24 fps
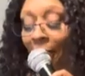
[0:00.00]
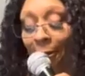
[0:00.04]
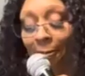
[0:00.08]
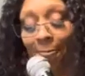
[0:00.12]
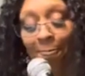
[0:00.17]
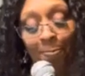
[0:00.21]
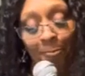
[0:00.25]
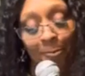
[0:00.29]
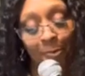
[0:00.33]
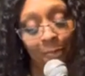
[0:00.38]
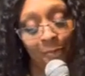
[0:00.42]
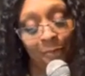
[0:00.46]

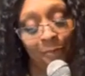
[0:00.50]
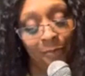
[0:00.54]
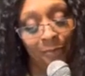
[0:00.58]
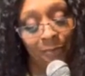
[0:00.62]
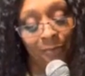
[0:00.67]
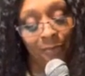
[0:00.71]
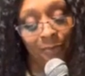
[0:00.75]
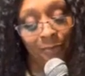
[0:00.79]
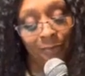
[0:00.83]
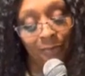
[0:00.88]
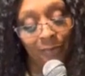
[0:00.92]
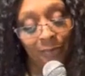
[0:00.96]

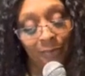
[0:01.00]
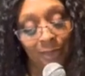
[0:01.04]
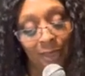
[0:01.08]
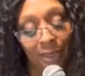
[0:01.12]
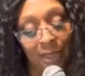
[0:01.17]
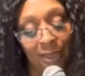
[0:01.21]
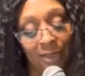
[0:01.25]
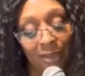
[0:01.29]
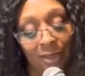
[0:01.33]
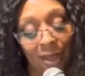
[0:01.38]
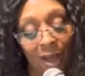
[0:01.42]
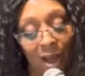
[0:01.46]
Mm-hmm.
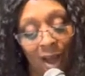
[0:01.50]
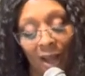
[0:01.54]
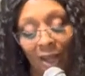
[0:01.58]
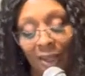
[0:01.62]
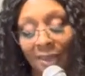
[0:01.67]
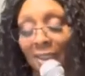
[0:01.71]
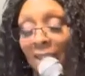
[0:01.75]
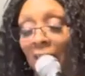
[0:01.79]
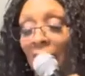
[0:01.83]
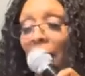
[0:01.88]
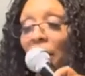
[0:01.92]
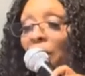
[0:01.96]
Is
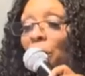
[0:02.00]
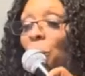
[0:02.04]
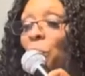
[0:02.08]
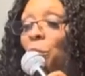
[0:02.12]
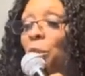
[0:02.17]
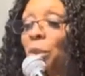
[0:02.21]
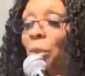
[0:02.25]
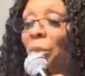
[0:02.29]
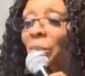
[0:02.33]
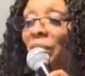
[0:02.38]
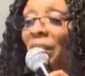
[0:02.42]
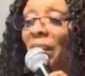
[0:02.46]
God telling you
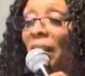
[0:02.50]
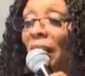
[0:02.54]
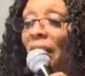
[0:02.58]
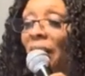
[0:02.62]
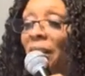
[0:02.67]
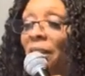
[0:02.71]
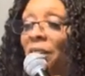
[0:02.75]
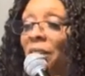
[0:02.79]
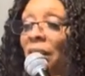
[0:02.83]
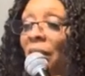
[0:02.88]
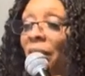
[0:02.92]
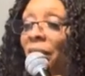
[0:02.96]
some
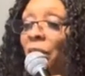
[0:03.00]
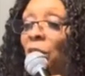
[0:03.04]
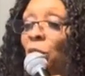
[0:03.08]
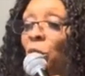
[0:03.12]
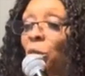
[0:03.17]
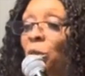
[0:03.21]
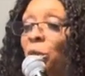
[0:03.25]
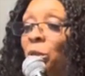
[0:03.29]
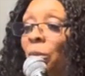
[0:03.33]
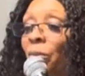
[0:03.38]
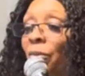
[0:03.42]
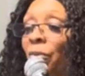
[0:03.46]
things, giving
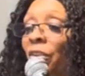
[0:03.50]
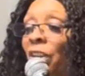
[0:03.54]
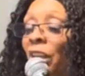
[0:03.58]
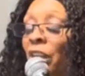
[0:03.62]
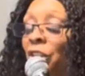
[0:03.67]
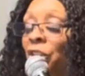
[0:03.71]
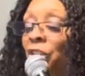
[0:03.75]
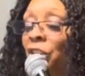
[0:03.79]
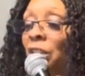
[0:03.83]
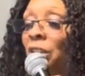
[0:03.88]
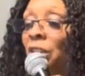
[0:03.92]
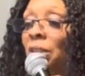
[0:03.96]
you some
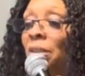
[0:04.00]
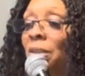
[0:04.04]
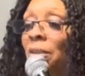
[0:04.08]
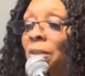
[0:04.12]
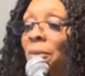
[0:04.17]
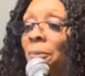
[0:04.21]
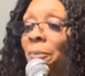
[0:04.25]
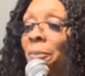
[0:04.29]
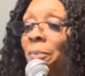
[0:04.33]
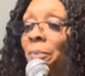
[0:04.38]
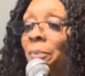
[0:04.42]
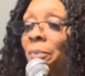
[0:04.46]

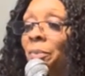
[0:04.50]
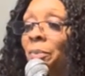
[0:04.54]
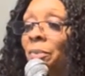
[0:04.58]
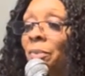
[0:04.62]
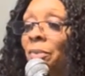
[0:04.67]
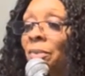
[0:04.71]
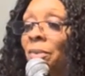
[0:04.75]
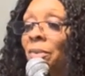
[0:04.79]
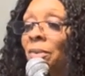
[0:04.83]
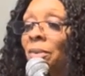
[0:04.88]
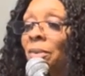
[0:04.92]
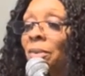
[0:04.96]
visions
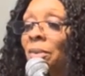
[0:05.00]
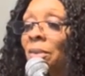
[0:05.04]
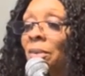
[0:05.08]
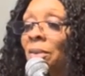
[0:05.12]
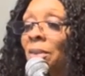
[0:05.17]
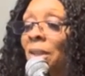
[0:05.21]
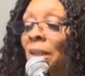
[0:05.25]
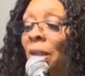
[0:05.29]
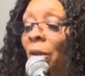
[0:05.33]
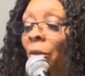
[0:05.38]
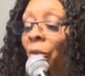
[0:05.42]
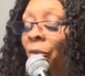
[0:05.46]

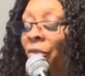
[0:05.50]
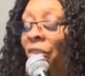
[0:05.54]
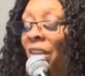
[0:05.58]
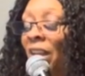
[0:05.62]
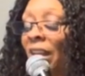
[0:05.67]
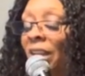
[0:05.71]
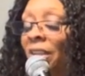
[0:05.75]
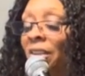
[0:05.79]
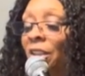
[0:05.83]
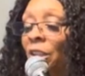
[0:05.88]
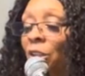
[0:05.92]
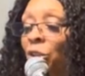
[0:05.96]
of
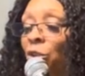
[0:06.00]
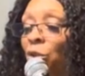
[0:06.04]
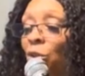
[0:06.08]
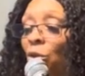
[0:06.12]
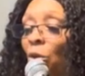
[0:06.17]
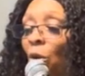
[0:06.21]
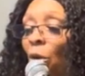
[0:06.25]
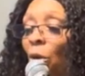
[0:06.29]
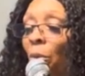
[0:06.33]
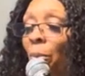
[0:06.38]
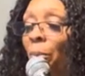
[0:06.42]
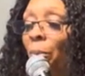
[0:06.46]
things that
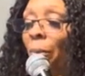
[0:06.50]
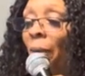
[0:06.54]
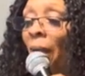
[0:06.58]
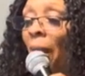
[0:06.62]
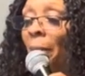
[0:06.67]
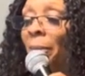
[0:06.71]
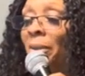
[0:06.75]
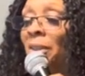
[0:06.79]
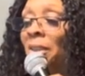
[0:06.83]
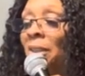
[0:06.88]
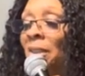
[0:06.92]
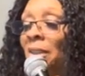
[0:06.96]
you gonna
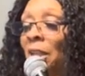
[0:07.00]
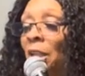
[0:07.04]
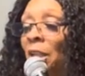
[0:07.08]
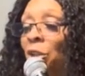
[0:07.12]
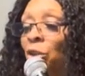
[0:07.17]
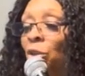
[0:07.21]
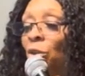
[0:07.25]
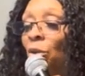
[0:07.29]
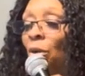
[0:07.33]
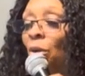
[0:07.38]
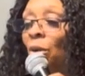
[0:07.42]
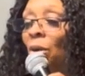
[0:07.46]
promises
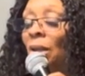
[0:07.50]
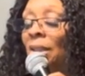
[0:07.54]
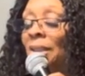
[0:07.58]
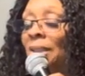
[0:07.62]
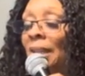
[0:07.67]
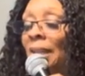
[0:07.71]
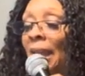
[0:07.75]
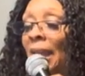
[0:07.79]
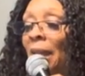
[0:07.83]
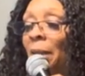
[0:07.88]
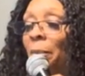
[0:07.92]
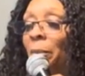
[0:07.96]
that you gonna
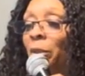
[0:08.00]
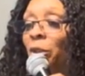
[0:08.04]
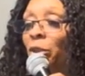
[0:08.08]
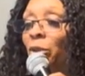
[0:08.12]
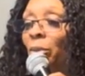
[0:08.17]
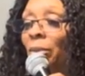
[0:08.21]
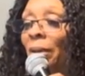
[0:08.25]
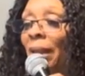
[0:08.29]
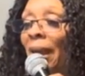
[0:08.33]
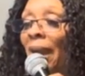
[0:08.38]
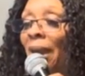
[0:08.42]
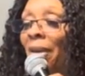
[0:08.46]
attain, but
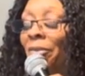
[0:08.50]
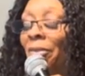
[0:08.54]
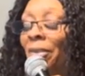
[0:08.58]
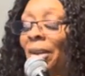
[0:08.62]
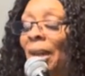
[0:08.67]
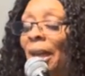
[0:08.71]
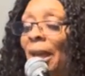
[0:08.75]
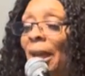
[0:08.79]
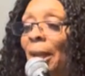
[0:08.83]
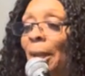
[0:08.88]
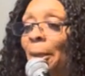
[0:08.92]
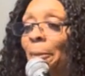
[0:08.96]
you
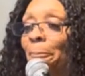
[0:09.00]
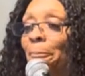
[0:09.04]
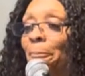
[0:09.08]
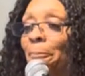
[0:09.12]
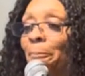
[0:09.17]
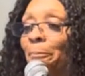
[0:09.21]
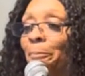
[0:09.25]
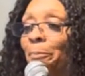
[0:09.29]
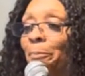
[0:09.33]
laughing at Him?